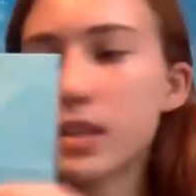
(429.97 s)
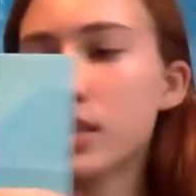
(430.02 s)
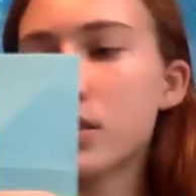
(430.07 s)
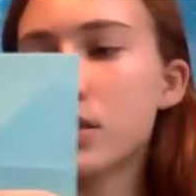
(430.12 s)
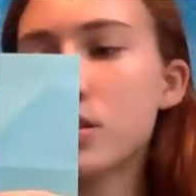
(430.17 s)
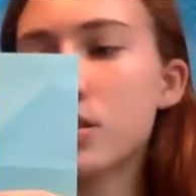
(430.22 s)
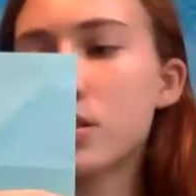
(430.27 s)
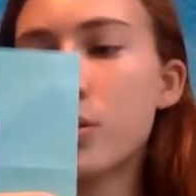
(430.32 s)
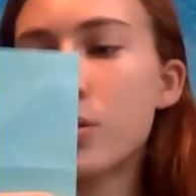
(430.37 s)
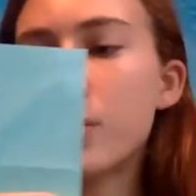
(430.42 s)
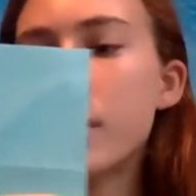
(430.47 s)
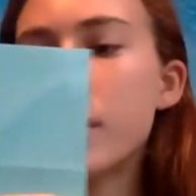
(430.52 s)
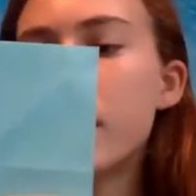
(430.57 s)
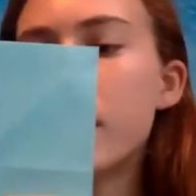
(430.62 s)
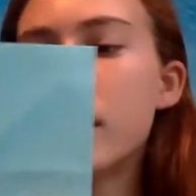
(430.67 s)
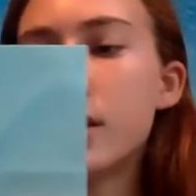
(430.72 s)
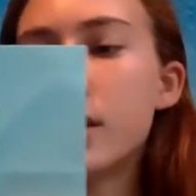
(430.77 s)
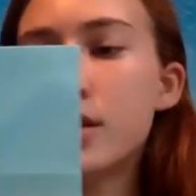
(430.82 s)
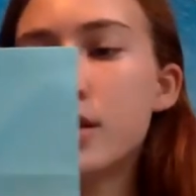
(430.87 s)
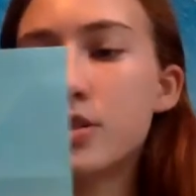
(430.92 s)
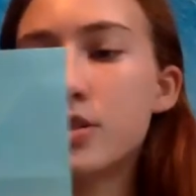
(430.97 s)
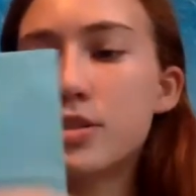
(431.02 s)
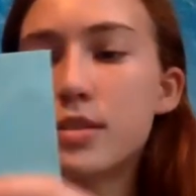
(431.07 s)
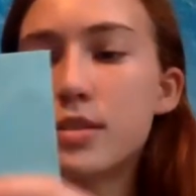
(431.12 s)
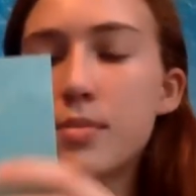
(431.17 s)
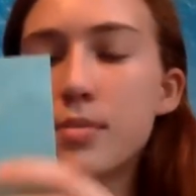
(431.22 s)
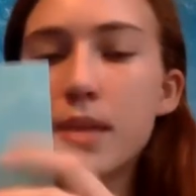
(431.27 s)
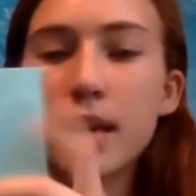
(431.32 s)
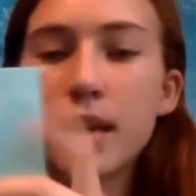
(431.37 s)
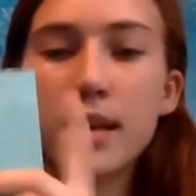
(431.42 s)
So just to
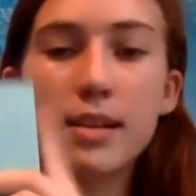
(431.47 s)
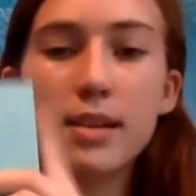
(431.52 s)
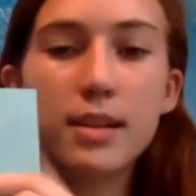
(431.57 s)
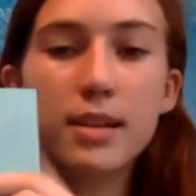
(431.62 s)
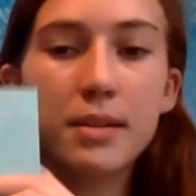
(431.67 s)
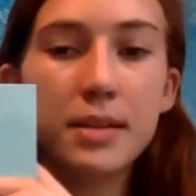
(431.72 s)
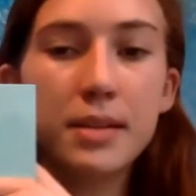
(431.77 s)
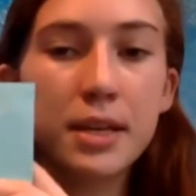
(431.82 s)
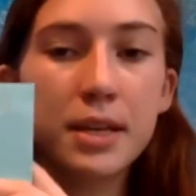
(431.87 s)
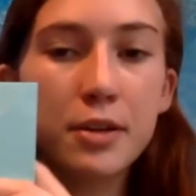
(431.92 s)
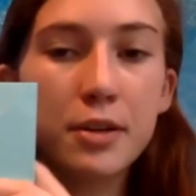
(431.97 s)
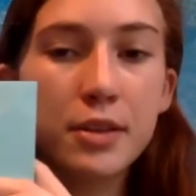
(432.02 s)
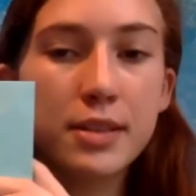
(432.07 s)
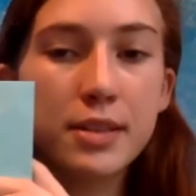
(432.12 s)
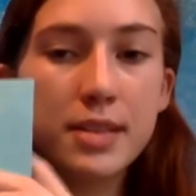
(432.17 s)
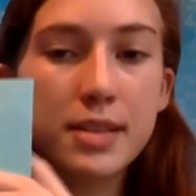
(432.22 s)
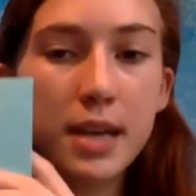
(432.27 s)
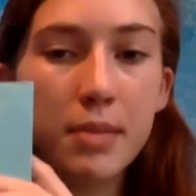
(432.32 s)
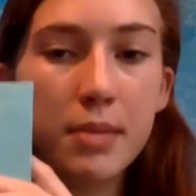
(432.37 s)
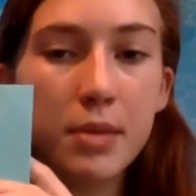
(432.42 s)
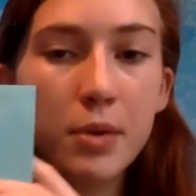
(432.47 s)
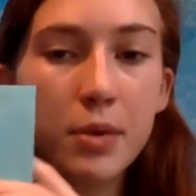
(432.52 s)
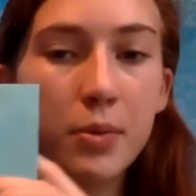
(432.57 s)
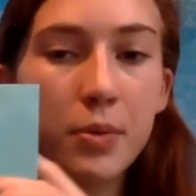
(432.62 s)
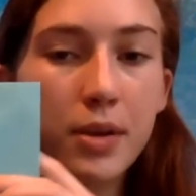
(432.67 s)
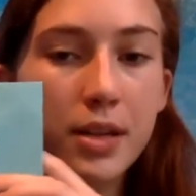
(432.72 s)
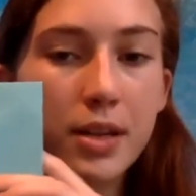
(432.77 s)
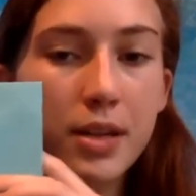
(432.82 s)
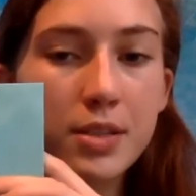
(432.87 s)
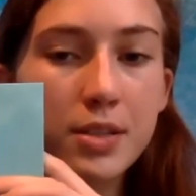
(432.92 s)
make it a little neater this time though, we're
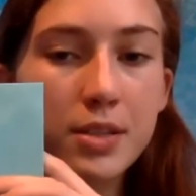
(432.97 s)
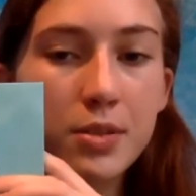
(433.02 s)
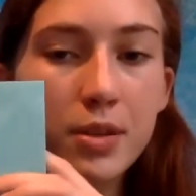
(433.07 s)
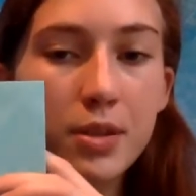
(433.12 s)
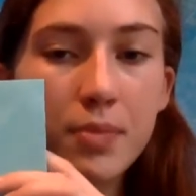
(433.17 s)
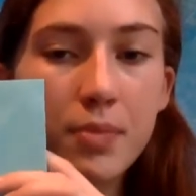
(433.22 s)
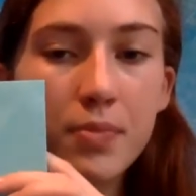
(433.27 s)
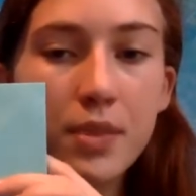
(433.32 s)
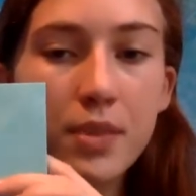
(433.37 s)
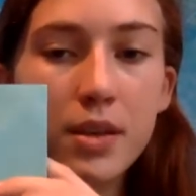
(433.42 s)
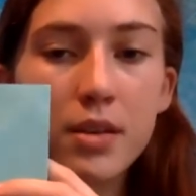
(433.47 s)
going to do them.